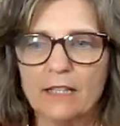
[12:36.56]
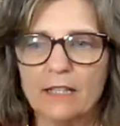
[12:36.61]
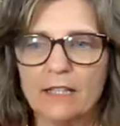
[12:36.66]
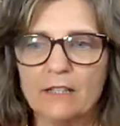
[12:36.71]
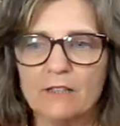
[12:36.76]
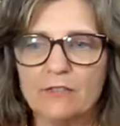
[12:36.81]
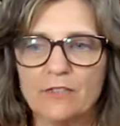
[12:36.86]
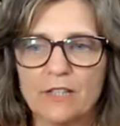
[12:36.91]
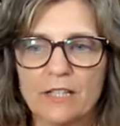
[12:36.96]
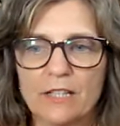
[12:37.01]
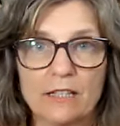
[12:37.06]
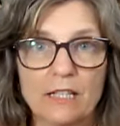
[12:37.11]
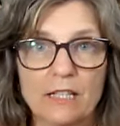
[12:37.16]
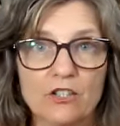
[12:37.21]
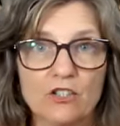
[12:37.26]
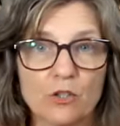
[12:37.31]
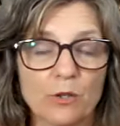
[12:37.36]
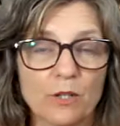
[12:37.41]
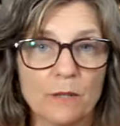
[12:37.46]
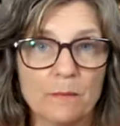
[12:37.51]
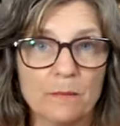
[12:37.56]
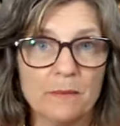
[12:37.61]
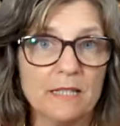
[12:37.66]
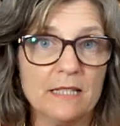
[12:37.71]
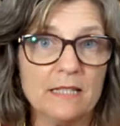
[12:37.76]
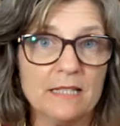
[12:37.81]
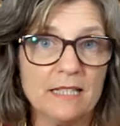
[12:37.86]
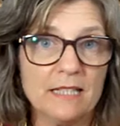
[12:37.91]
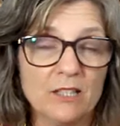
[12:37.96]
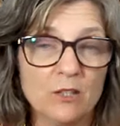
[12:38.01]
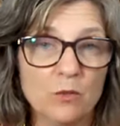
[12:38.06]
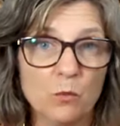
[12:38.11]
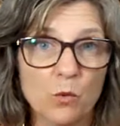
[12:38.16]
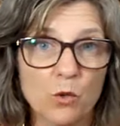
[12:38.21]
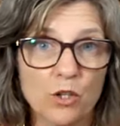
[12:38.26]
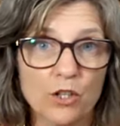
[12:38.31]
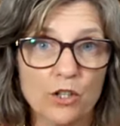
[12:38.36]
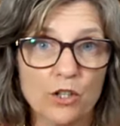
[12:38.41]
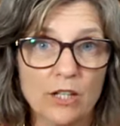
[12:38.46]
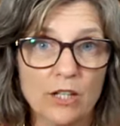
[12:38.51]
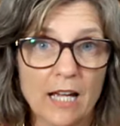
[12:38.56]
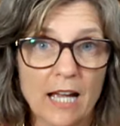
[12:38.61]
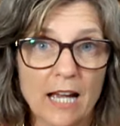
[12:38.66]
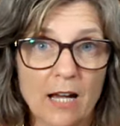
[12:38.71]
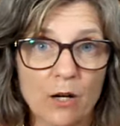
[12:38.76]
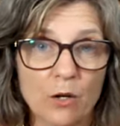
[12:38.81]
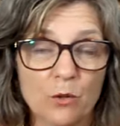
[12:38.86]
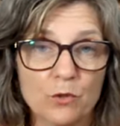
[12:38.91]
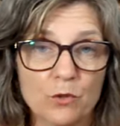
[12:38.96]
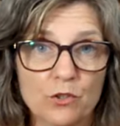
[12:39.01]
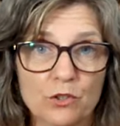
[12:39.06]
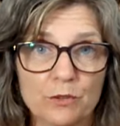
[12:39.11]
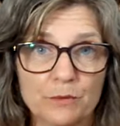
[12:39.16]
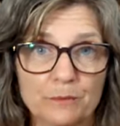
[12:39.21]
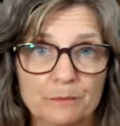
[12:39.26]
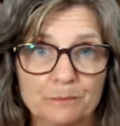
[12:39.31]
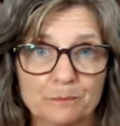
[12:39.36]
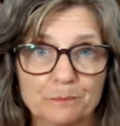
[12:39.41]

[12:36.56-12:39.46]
If they showed up and it didn't work out,